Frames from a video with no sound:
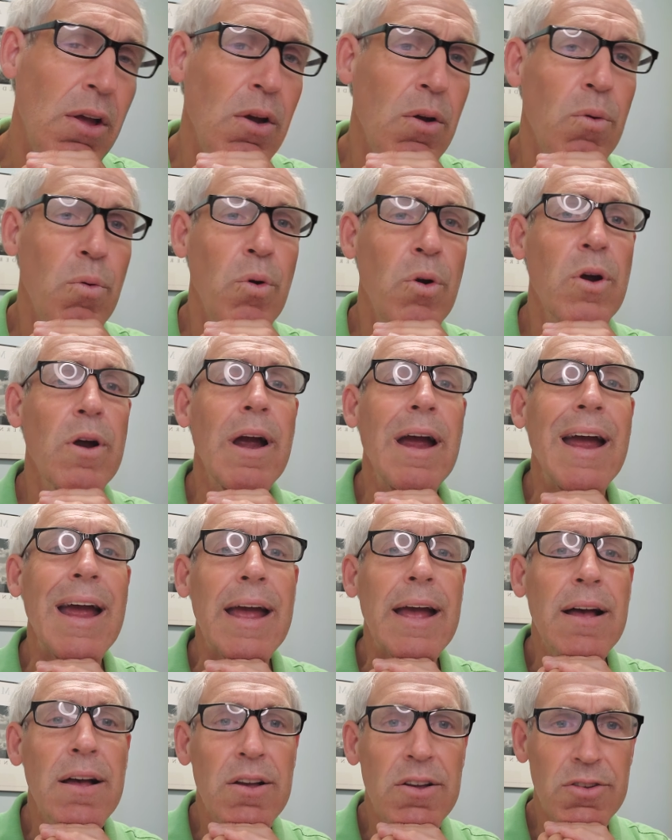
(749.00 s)
Where
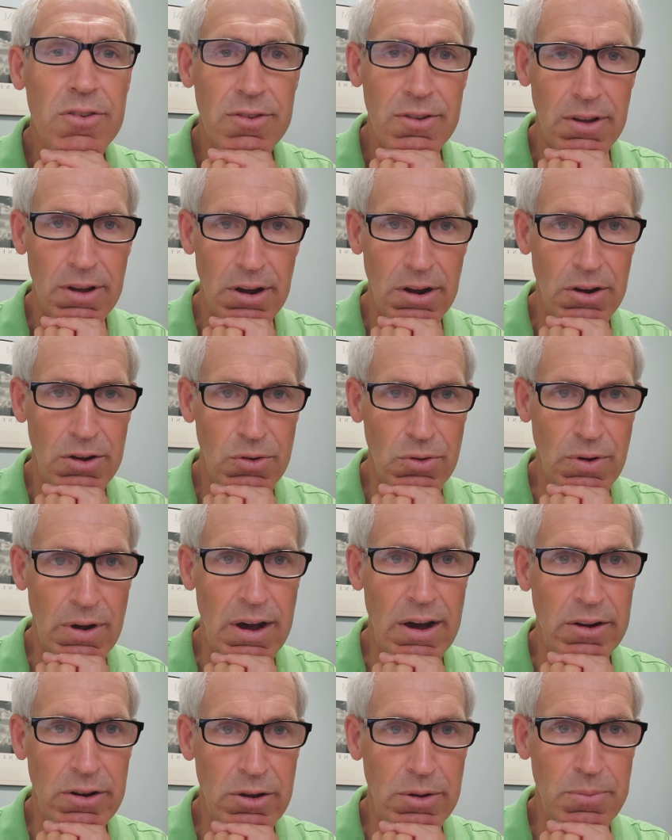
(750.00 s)
else are you
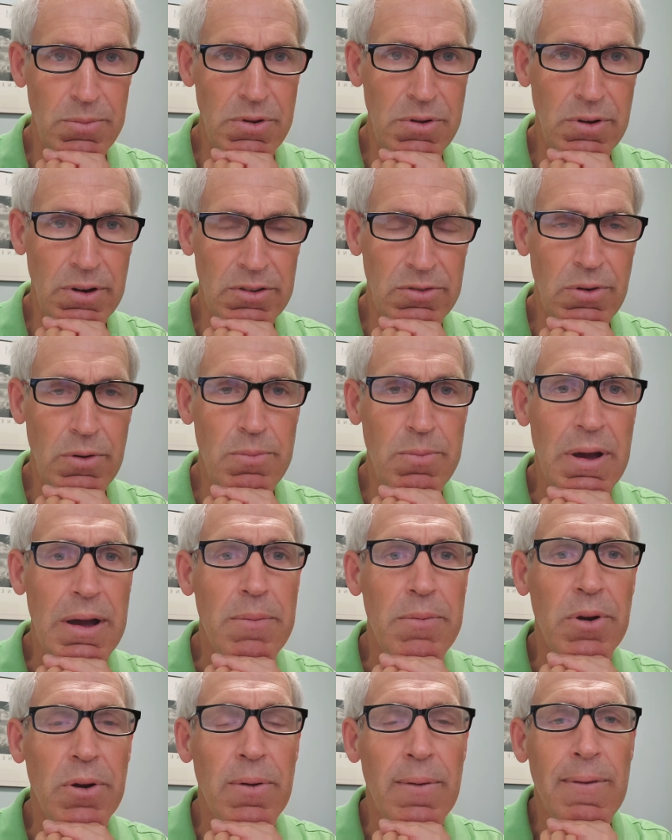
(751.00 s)
autoimmune? Because
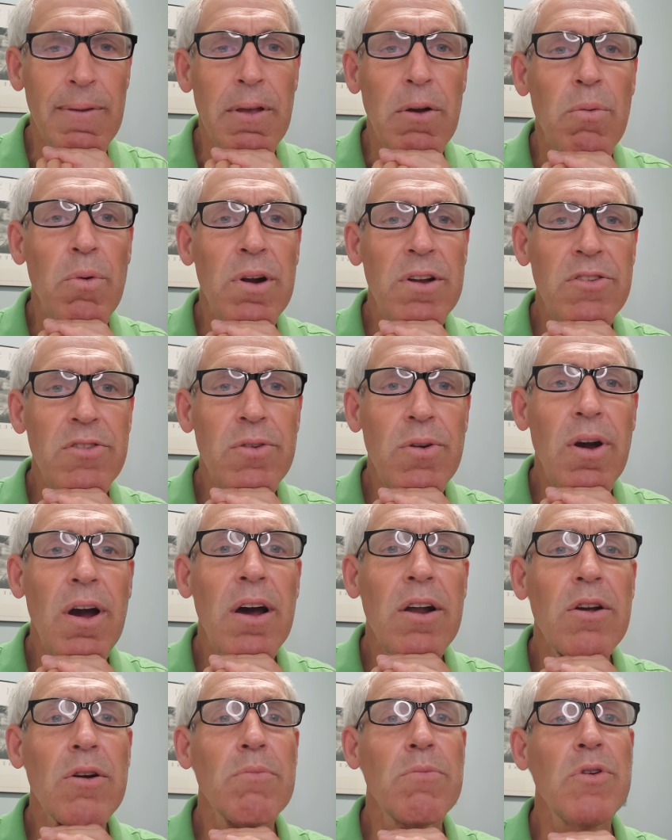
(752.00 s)
remember, once you're
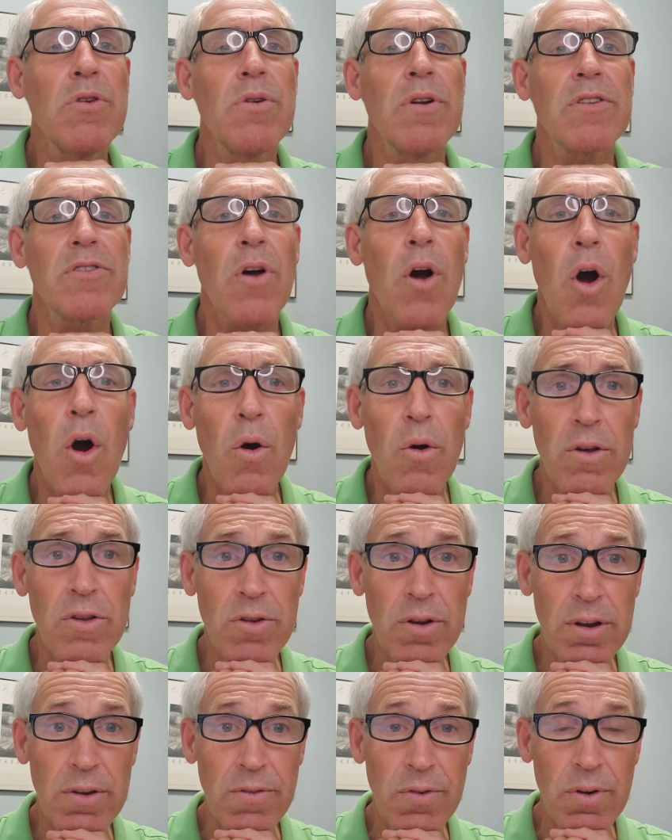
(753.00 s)
autoimmune, it's always
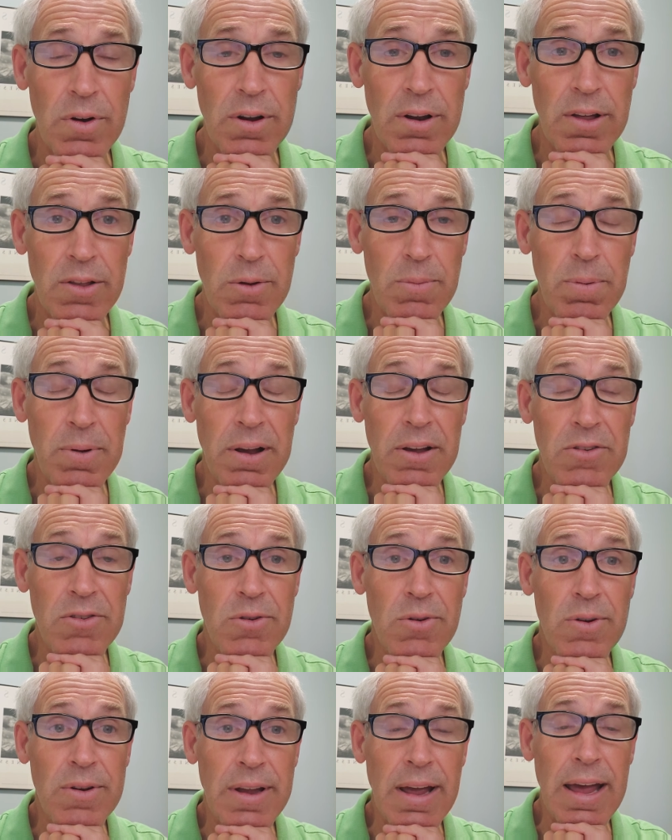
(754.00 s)
looking for another place
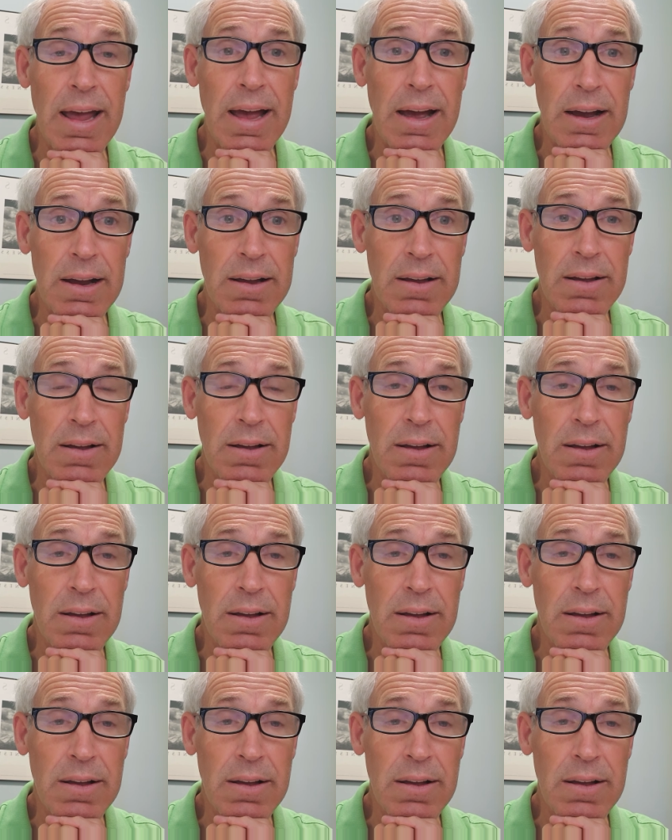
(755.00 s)
to attack.